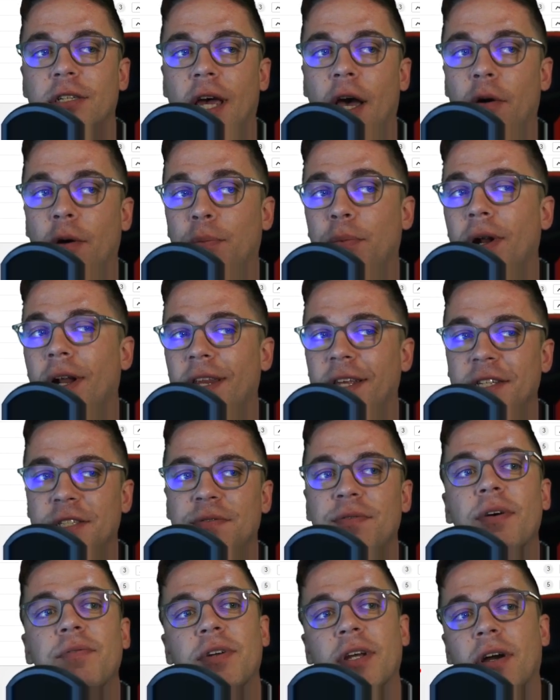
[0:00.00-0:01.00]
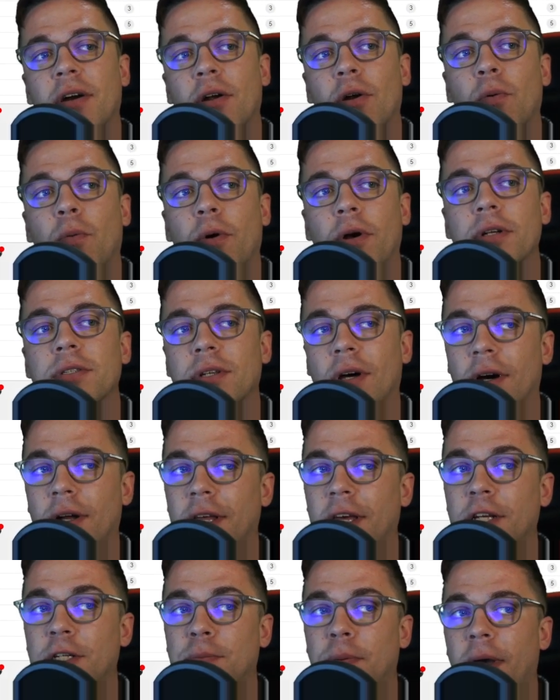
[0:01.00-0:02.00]
I would put at least 1,500 words on
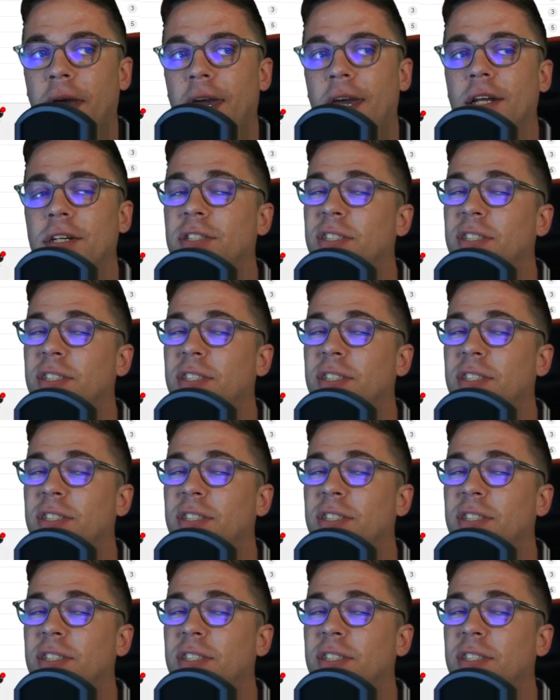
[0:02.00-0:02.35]
each page,